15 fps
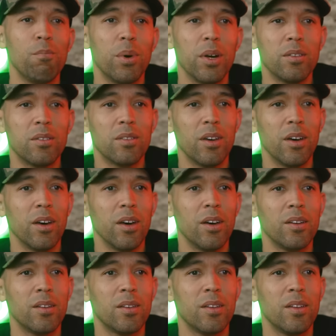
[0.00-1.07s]
But
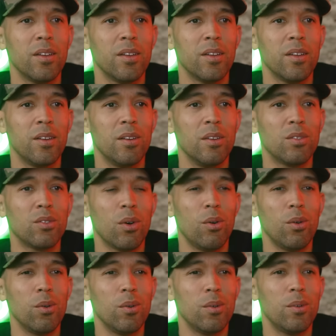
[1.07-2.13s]
uh,
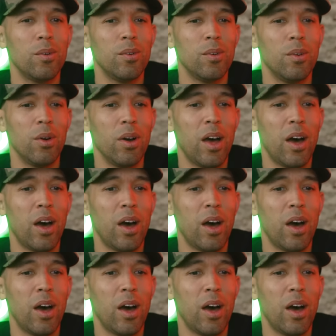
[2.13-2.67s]
so uh,